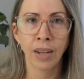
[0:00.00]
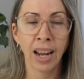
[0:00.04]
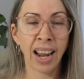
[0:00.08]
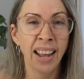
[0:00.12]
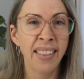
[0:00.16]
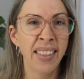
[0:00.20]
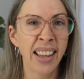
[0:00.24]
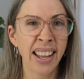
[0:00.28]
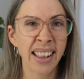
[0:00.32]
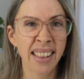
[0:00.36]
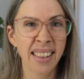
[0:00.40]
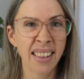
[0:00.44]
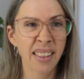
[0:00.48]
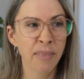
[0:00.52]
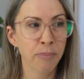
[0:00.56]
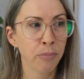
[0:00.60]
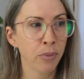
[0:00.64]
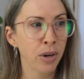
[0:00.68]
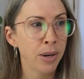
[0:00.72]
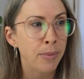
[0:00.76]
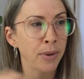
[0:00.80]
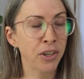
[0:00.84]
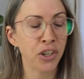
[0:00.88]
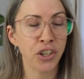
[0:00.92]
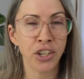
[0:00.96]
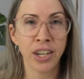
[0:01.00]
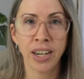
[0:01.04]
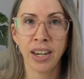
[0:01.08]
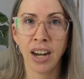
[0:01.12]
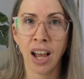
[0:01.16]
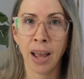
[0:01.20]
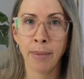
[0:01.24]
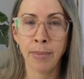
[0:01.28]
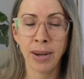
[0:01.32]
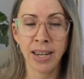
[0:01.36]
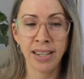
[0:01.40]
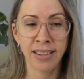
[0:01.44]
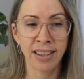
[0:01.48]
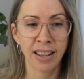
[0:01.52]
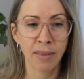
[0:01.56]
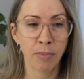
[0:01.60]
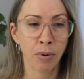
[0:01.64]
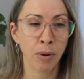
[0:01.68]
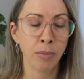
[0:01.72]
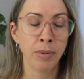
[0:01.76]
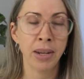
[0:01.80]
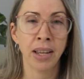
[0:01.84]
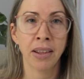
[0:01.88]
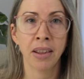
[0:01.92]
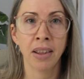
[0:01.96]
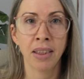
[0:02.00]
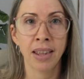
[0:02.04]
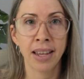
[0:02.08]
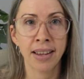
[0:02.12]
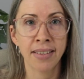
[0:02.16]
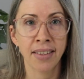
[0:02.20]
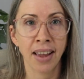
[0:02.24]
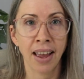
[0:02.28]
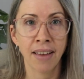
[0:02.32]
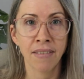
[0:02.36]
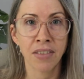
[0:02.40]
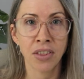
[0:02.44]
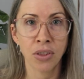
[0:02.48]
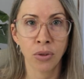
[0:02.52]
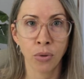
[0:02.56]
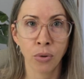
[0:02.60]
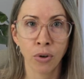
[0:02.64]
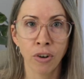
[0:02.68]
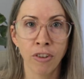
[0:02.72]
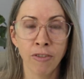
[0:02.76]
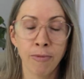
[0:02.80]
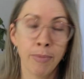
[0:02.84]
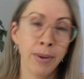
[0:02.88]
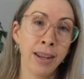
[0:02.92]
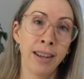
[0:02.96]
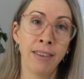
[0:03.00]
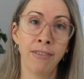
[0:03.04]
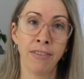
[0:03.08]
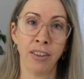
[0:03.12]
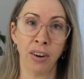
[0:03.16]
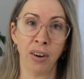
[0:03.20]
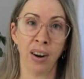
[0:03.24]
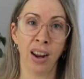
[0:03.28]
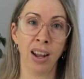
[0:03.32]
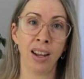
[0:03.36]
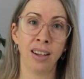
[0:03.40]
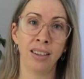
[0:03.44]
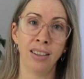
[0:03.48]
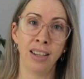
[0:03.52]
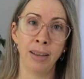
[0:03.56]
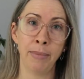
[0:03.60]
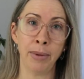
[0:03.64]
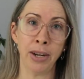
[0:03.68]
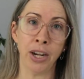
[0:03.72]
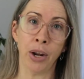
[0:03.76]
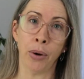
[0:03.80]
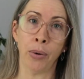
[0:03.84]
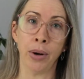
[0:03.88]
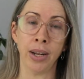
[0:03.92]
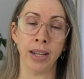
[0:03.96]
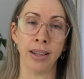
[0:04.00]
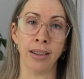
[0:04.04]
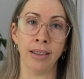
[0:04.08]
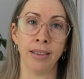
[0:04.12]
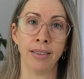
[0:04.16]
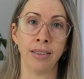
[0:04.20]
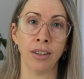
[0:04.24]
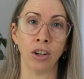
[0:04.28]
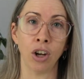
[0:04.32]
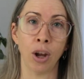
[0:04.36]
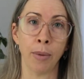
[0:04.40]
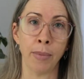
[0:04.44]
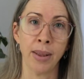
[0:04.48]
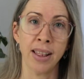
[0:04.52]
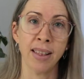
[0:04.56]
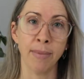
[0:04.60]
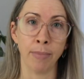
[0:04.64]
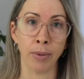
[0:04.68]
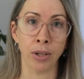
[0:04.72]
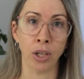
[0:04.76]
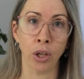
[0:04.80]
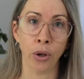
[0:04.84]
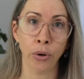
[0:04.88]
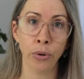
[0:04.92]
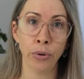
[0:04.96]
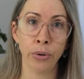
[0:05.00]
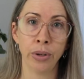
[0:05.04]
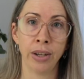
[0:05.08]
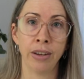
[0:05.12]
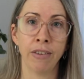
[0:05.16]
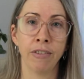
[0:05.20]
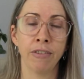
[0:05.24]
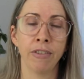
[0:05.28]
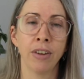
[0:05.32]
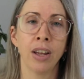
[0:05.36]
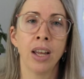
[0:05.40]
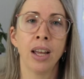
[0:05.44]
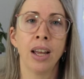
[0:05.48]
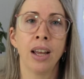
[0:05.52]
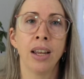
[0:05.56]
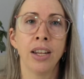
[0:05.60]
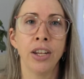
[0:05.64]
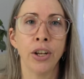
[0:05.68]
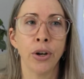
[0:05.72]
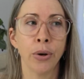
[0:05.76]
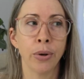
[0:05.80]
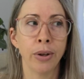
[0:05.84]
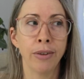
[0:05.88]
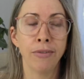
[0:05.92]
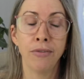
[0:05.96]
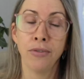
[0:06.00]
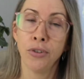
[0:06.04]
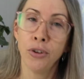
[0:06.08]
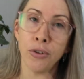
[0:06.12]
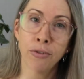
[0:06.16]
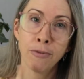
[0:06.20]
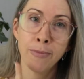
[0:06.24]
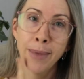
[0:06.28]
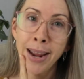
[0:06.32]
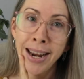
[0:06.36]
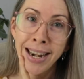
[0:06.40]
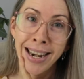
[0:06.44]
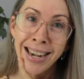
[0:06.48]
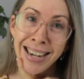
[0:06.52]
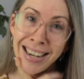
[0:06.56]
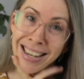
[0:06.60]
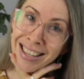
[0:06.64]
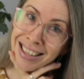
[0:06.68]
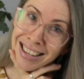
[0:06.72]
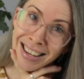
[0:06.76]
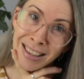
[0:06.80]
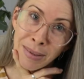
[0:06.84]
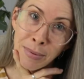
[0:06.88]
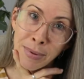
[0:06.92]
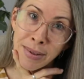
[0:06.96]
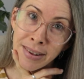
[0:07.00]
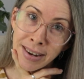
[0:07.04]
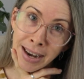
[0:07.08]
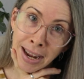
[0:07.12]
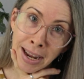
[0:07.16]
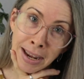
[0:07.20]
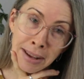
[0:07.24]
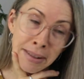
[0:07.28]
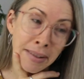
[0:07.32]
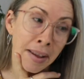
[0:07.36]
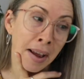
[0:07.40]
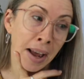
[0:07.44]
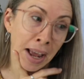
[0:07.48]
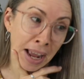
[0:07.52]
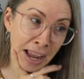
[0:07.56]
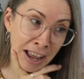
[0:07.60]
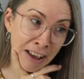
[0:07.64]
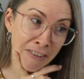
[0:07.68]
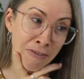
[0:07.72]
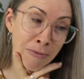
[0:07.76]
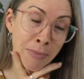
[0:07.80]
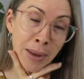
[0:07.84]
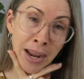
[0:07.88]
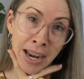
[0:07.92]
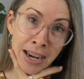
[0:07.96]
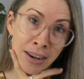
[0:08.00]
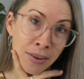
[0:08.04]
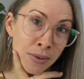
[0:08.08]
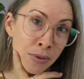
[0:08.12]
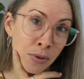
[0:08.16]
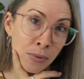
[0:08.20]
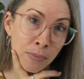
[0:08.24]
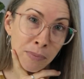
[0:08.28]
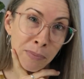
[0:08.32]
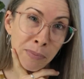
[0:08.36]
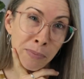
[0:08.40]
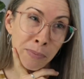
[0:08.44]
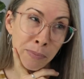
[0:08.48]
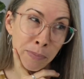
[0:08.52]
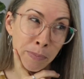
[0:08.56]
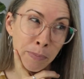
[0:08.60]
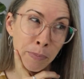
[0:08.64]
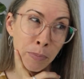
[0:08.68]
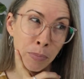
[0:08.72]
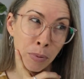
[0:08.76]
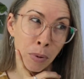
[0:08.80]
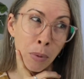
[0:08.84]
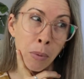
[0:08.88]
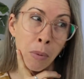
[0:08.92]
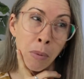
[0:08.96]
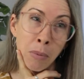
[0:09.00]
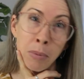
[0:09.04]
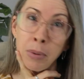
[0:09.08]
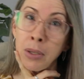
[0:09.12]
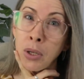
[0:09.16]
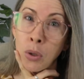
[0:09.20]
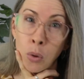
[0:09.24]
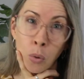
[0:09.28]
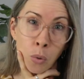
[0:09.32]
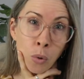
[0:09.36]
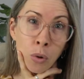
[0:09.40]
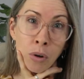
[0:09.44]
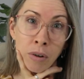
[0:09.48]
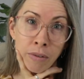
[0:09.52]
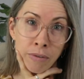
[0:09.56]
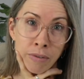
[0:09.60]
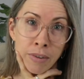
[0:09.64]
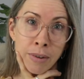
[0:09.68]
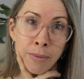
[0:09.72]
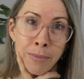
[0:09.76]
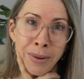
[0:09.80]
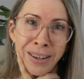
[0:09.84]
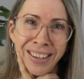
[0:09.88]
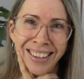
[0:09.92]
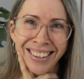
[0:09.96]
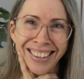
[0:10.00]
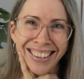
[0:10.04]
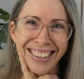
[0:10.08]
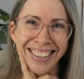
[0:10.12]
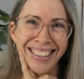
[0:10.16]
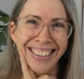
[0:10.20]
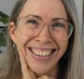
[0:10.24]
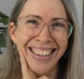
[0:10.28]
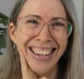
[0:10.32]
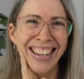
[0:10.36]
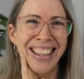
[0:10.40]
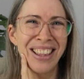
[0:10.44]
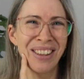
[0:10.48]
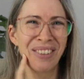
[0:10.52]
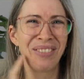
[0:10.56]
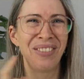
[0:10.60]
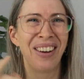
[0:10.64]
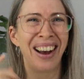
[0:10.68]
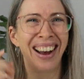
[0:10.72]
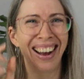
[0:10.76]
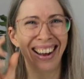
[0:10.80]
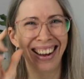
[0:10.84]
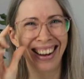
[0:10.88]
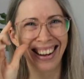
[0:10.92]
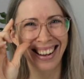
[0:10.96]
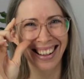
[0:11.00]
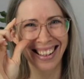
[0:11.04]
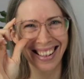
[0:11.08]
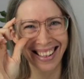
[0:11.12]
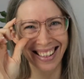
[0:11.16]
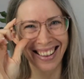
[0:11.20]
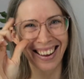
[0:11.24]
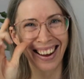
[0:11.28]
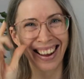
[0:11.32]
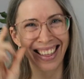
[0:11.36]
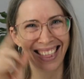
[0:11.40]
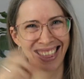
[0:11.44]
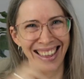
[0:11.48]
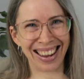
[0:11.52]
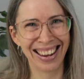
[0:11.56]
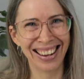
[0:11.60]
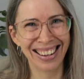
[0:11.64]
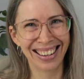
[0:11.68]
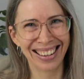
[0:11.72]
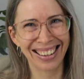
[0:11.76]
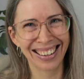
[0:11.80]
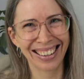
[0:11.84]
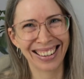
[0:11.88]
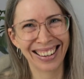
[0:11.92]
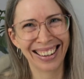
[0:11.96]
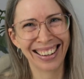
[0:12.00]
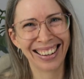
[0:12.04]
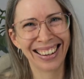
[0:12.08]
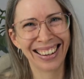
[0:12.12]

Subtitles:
And that's pretty much it. I mean, there's probably other things I haven't thought of, but if there are, let me know in the comments below. If you've made any of these mistakes, I have made probably all of them in the past, I think.